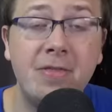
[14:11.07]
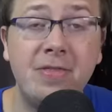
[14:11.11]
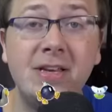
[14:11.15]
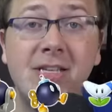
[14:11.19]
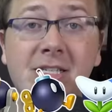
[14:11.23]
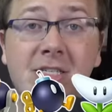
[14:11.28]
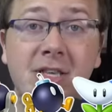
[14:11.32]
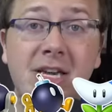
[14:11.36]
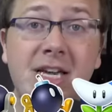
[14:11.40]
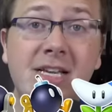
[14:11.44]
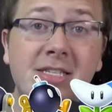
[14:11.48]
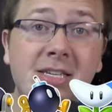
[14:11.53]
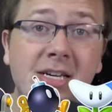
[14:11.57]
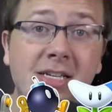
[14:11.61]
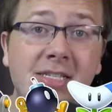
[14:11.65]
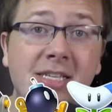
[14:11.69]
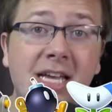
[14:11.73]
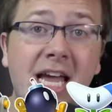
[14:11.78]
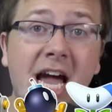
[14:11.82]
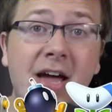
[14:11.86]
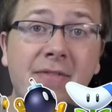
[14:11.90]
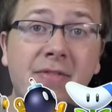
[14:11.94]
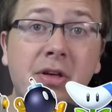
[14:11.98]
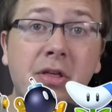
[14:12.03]
This leads us
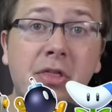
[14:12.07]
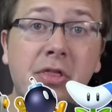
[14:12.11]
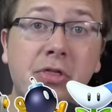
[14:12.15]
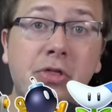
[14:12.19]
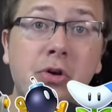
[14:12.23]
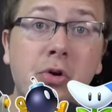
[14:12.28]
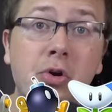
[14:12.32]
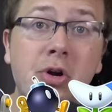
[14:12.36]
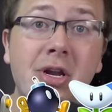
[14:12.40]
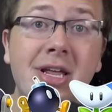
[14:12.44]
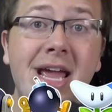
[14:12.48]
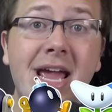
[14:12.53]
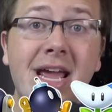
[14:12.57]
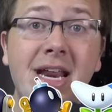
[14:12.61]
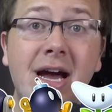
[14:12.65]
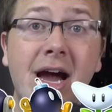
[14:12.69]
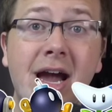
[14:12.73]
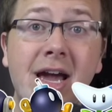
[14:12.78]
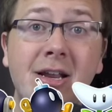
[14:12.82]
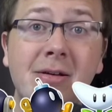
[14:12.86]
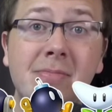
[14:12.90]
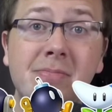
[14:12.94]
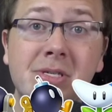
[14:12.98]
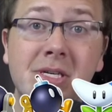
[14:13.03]
to having thirty-eight
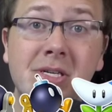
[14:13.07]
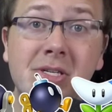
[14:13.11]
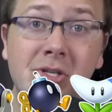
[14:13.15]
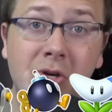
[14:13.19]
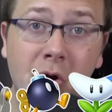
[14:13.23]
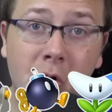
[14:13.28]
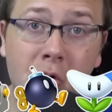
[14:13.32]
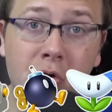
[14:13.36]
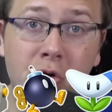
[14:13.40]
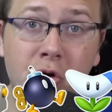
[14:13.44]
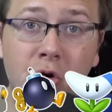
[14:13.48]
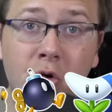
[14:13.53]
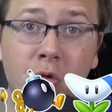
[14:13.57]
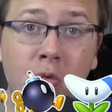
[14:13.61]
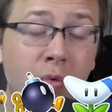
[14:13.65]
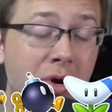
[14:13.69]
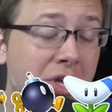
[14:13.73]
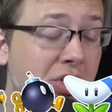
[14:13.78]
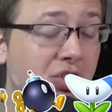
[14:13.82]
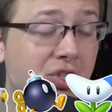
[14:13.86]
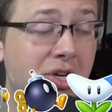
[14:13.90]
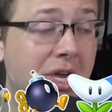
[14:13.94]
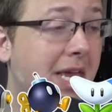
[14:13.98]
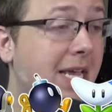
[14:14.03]
items in total,
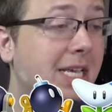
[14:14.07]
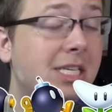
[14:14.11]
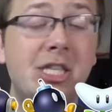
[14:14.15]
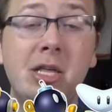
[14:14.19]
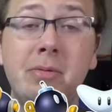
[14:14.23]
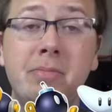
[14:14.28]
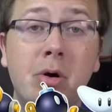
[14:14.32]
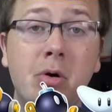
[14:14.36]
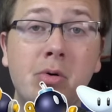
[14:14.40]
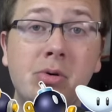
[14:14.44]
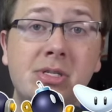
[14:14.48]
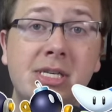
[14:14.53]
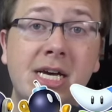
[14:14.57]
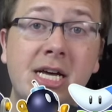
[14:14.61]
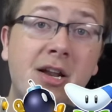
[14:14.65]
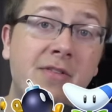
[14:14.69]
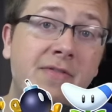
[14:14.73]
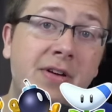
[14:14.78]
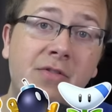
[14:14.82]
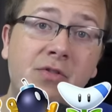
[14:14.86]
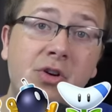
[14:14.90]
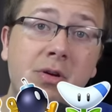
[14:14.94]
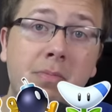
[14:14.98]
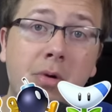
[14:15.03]
which is the most out
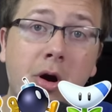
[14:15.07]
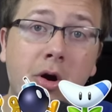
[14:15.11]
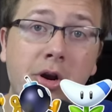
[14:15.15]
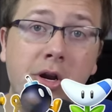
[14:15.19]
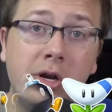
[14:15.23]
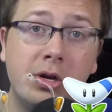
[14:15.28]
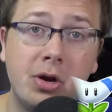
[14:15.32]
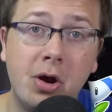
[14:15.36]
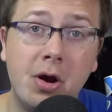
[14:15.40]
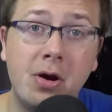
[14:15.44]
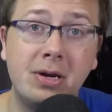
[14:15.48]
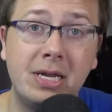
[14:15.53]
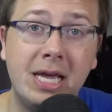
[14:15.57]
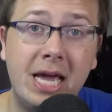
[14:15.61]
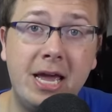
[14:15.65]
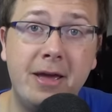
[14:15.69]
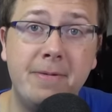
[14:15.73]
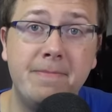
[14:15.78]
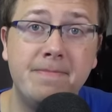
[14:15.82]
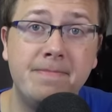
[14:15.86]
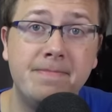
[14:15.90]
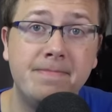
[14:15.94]
of every Mario Kart game.